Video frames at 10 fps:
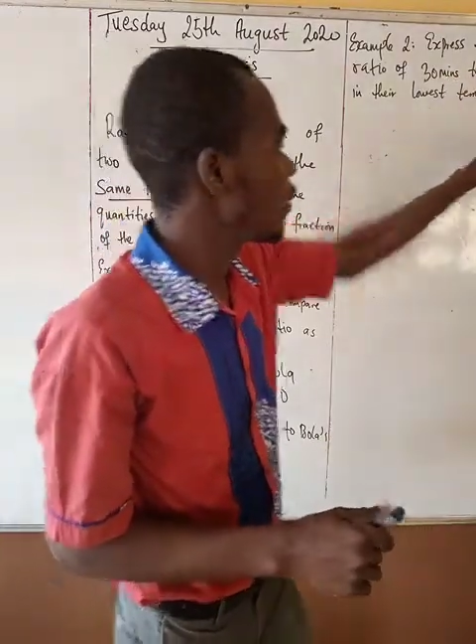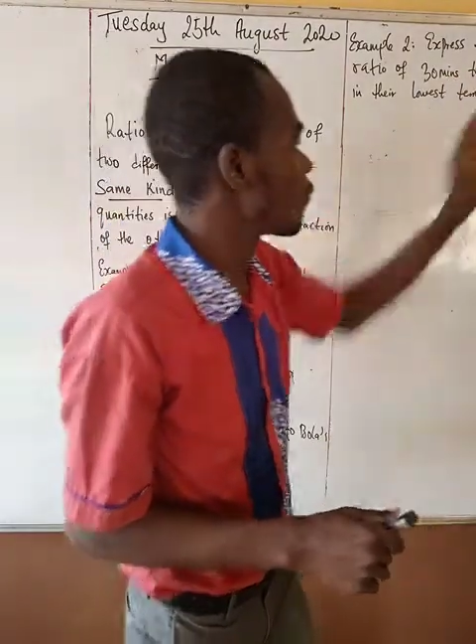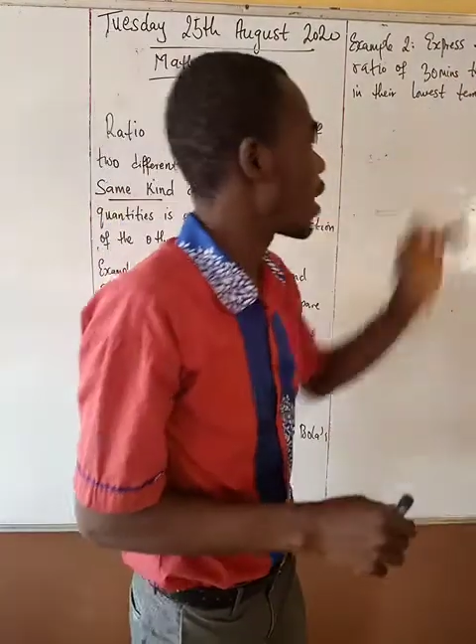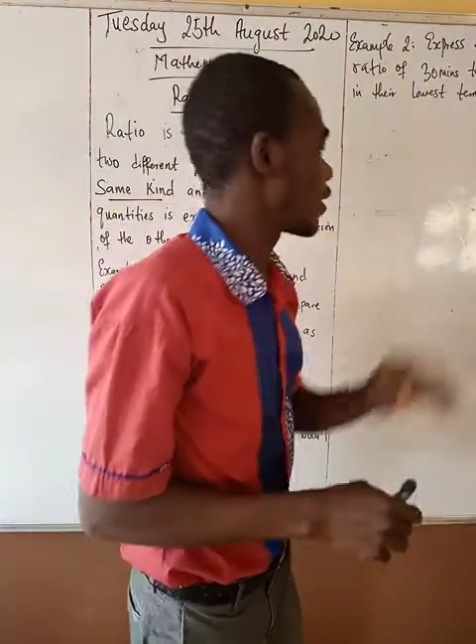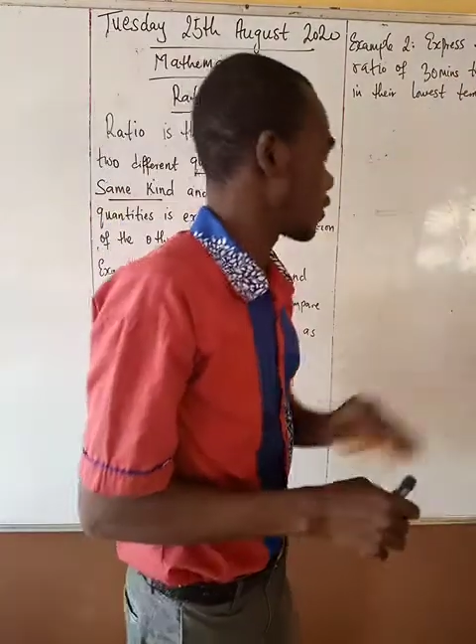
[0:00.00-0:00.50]

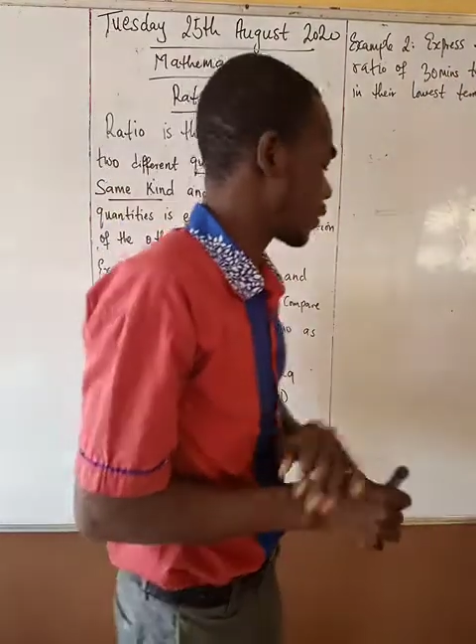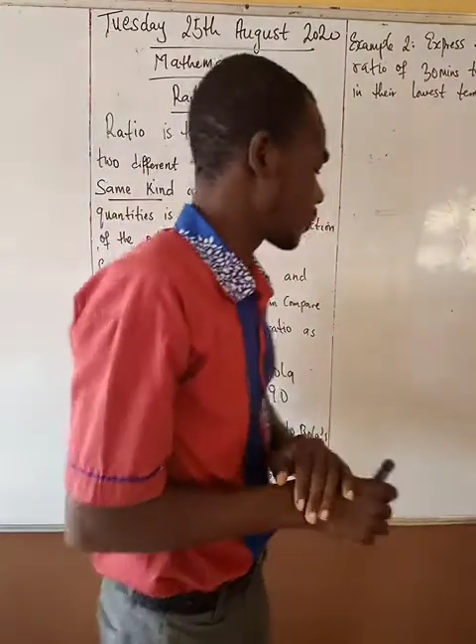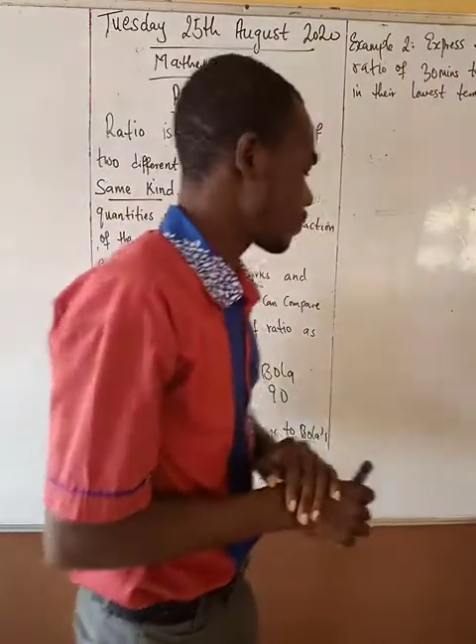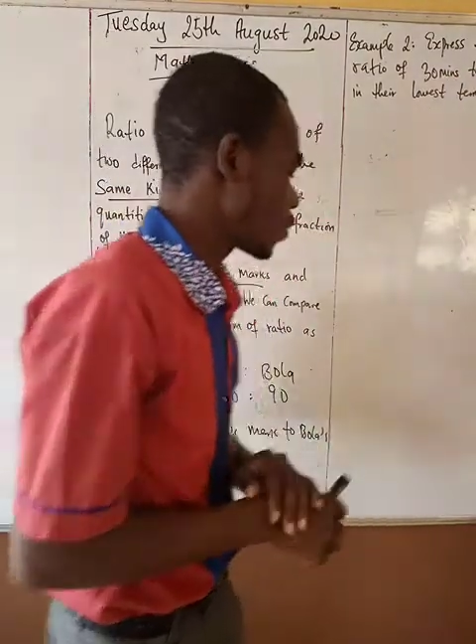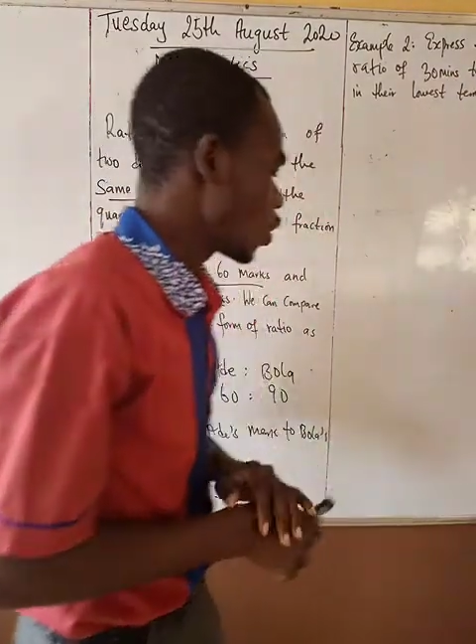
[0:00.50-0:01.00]
Different.
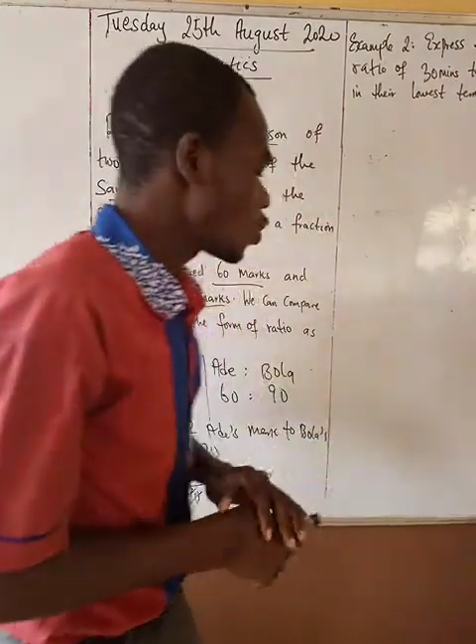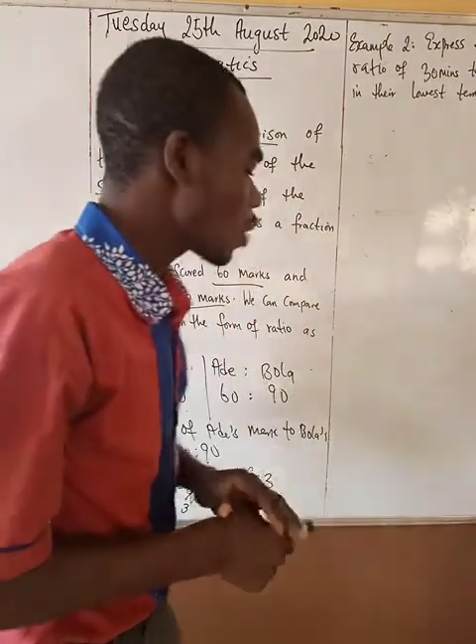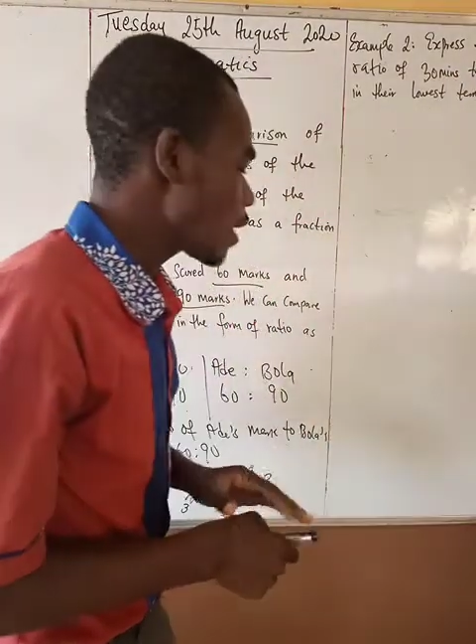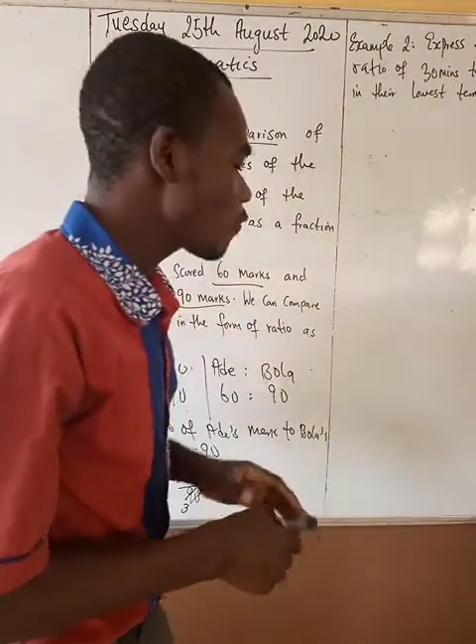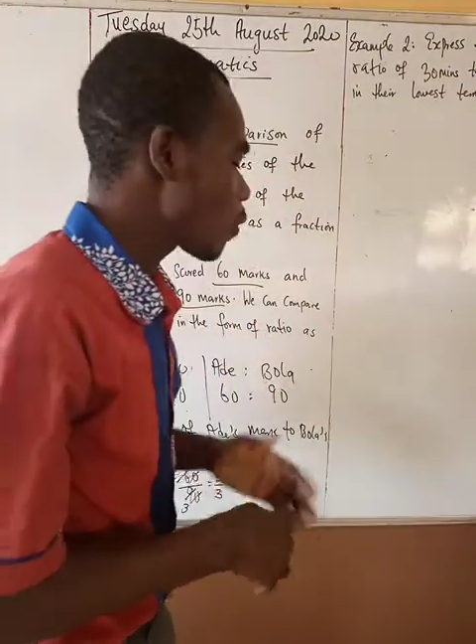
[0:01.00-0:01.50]

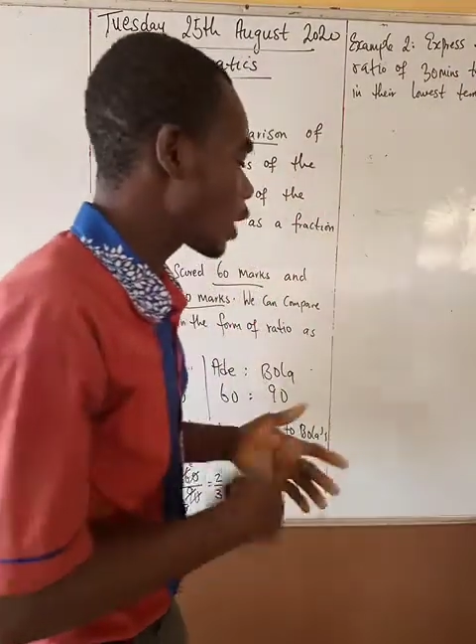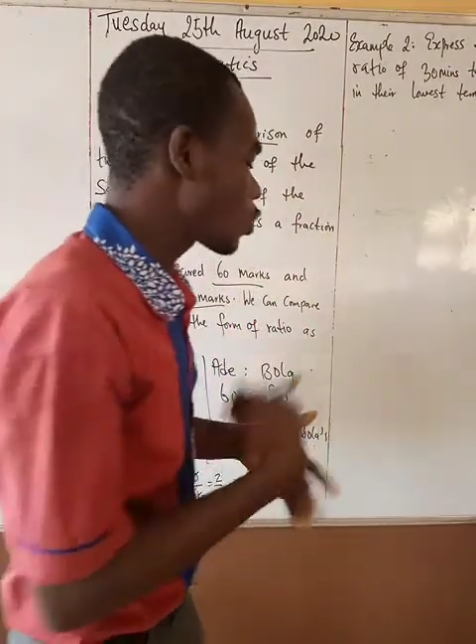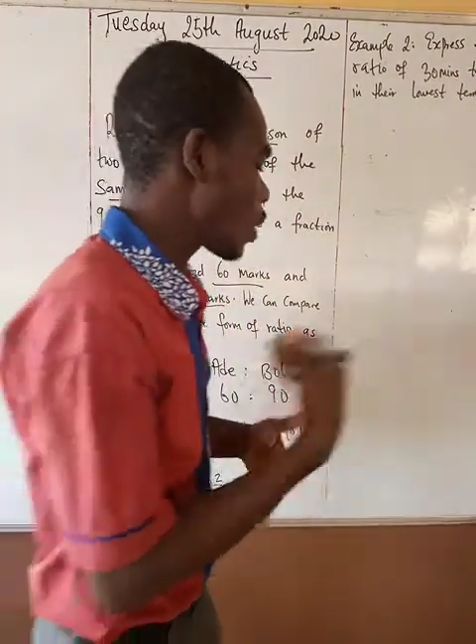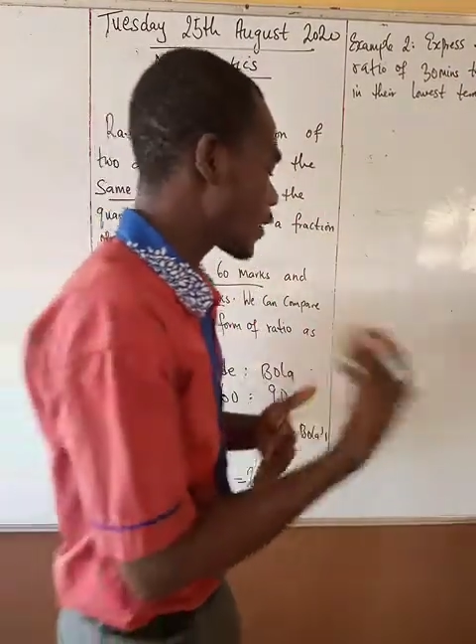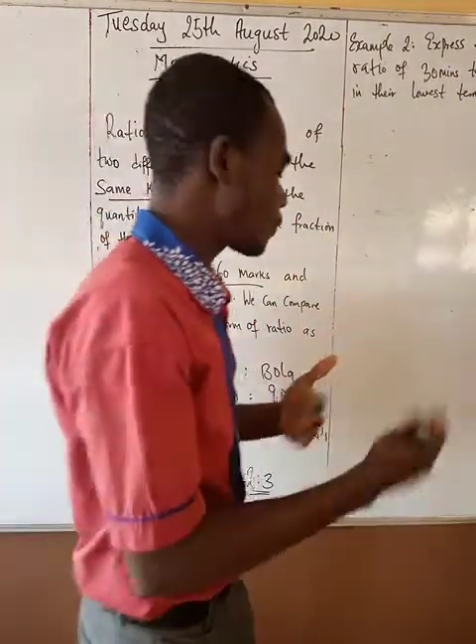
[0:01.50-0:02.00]
So if we
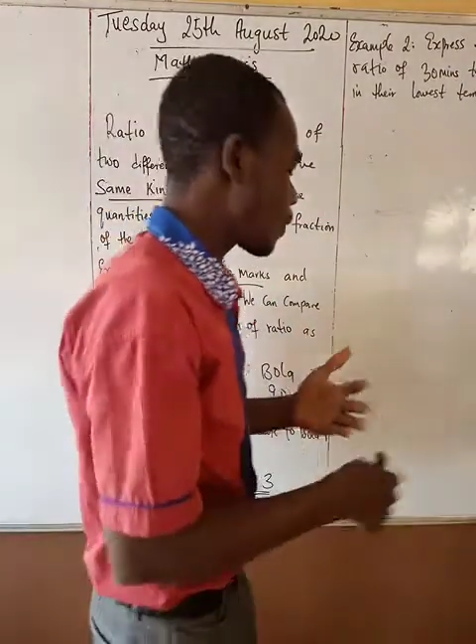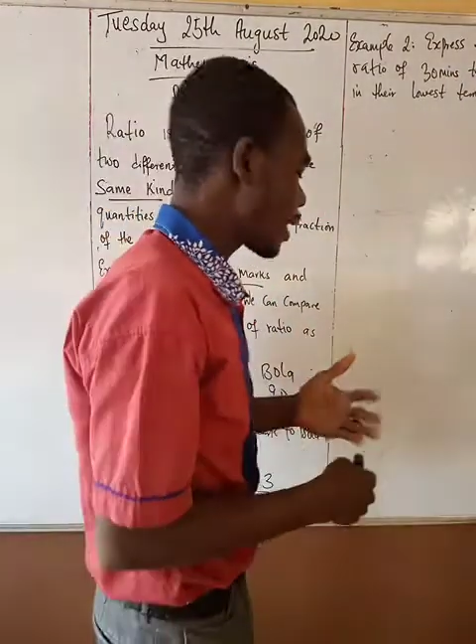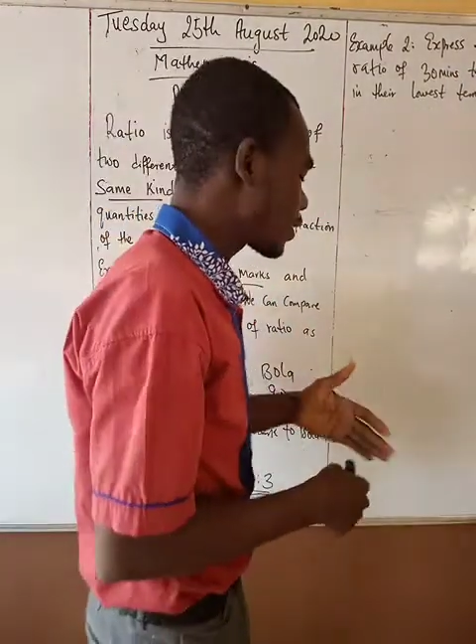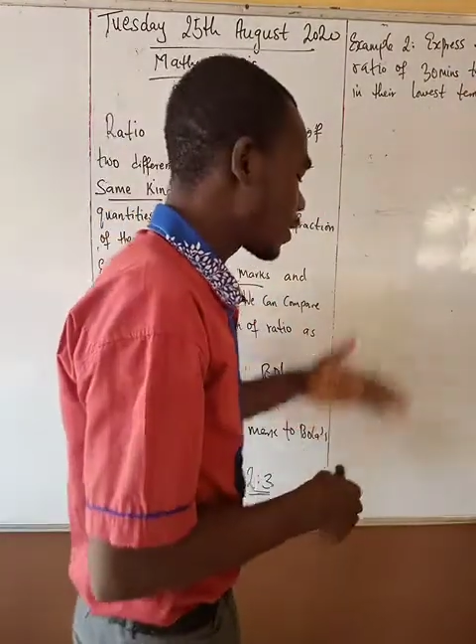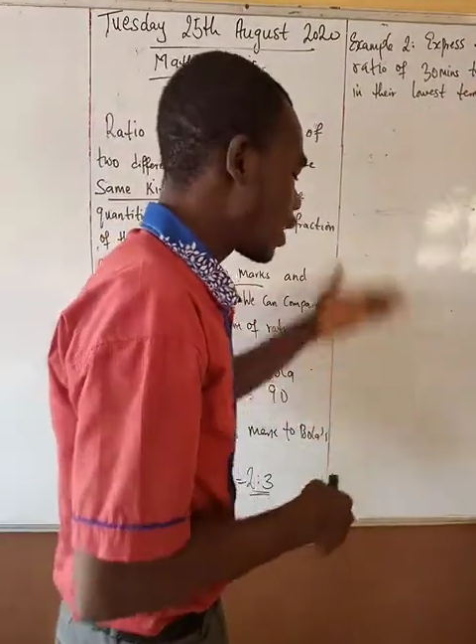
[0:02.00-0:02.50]
want to
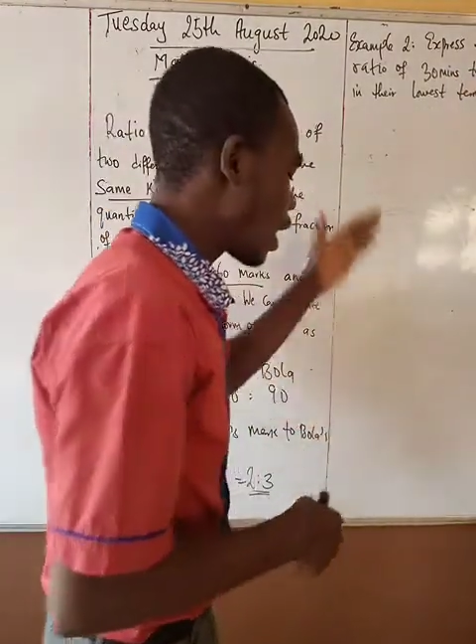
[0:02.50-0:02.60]
express